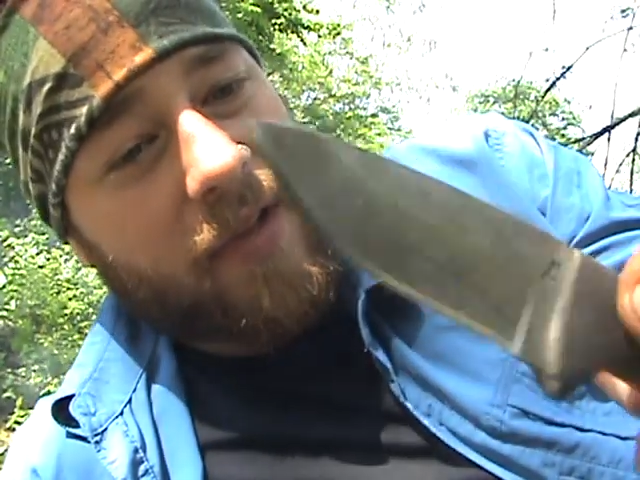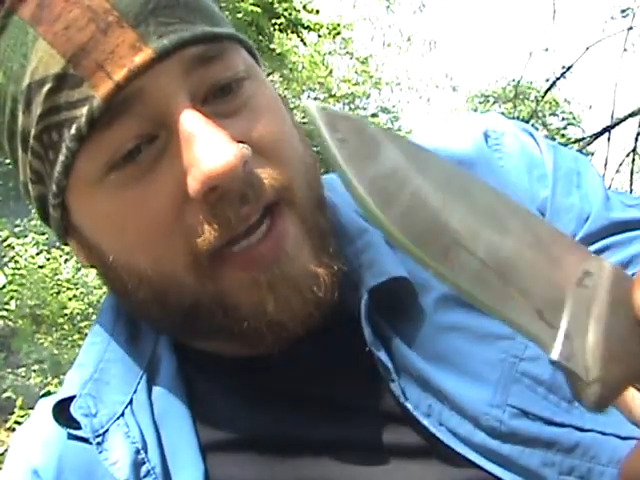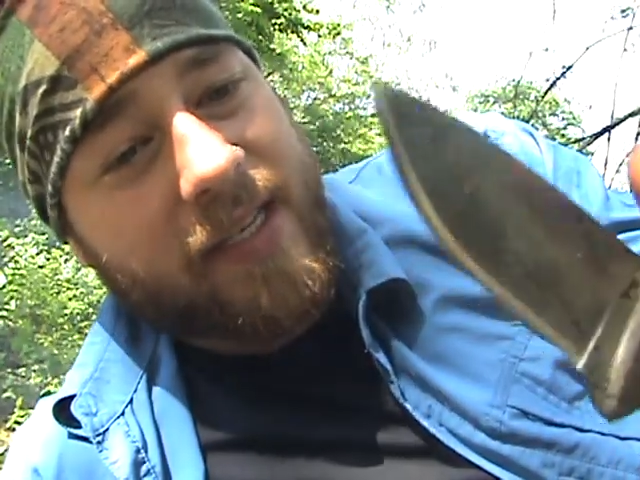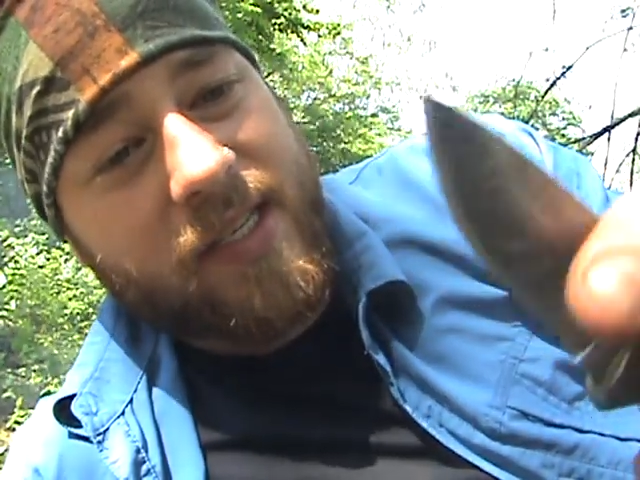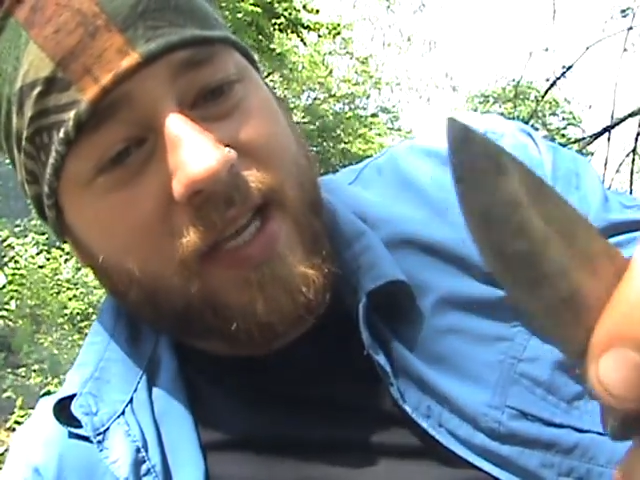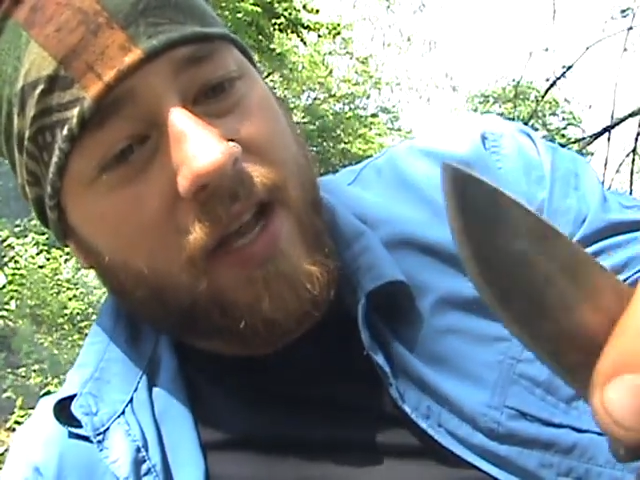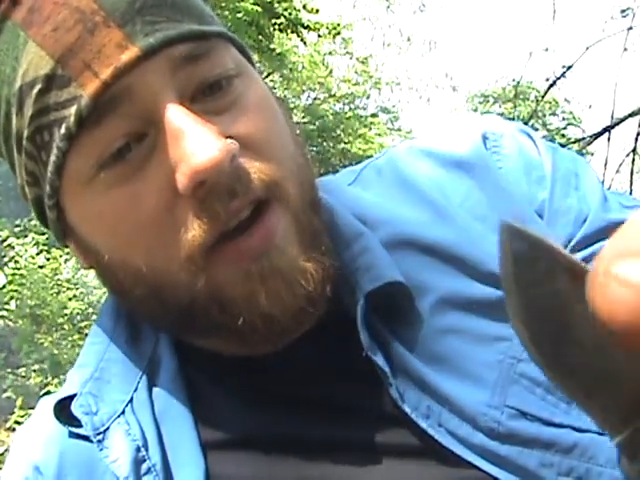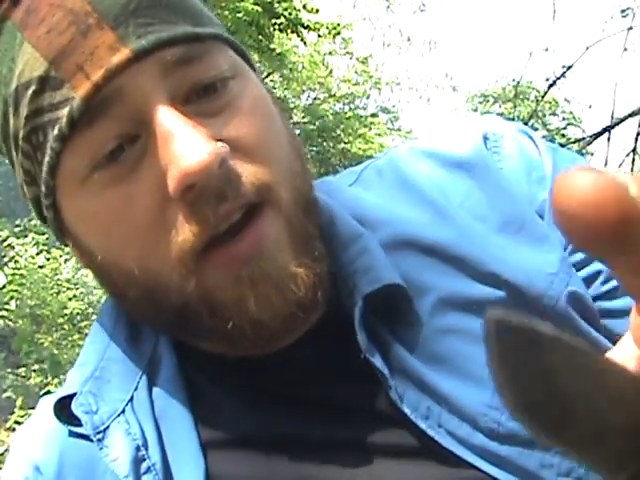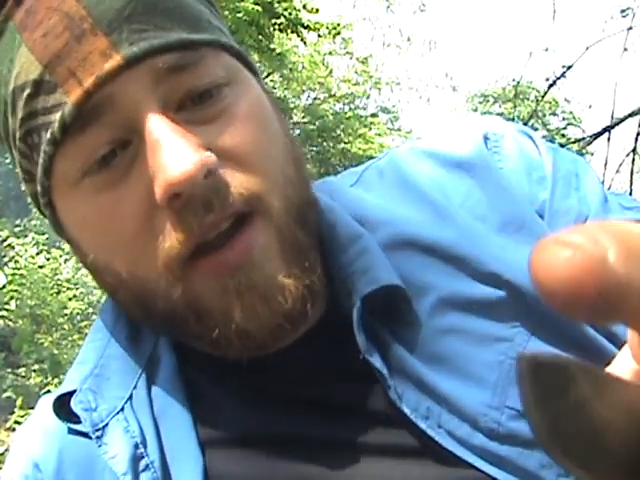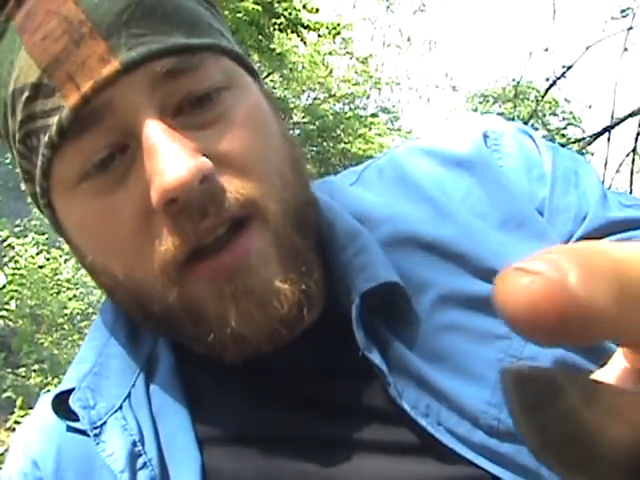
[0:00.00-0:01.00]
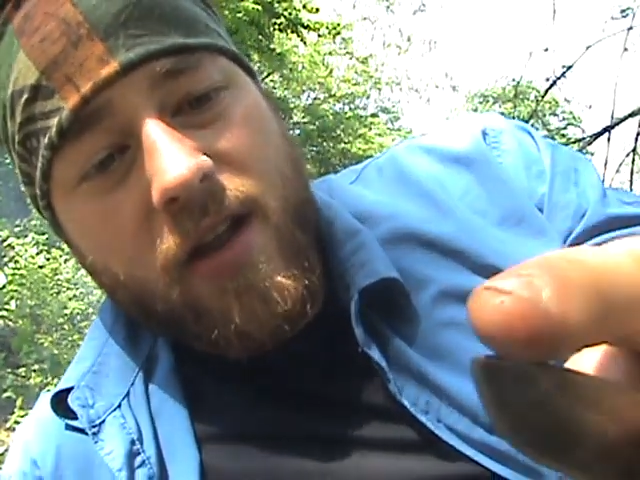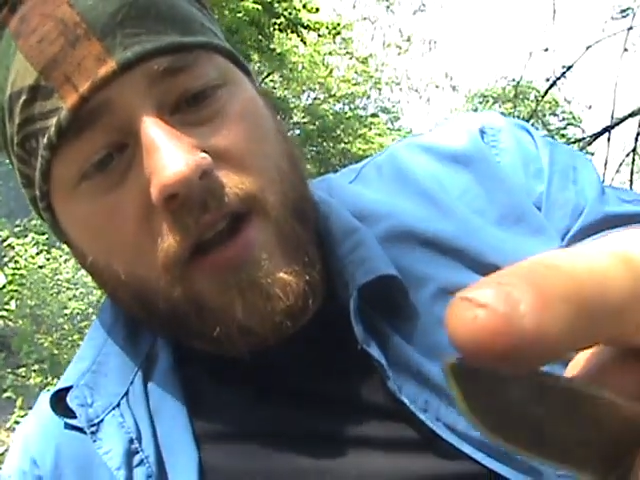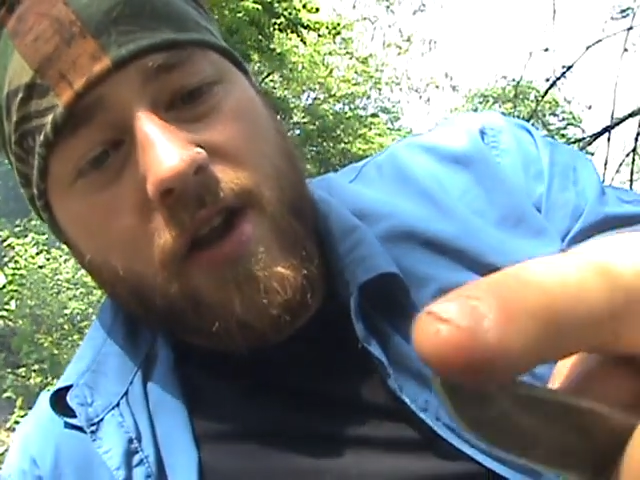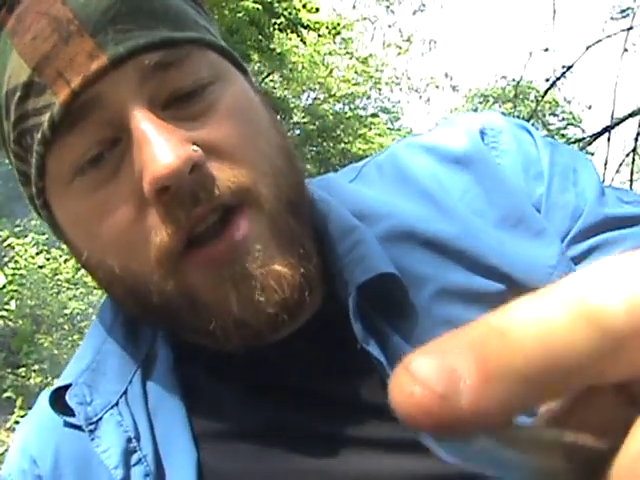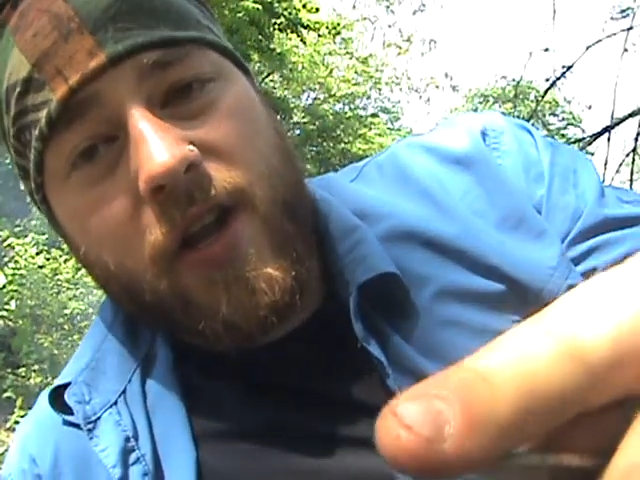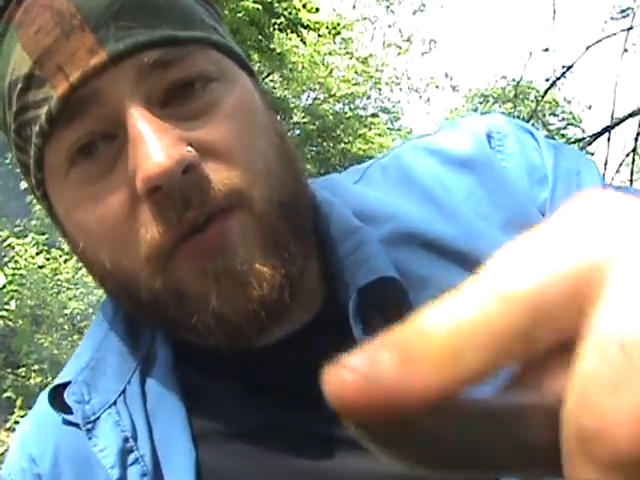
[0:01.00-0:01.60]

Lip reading: like a Skinner, you know, you can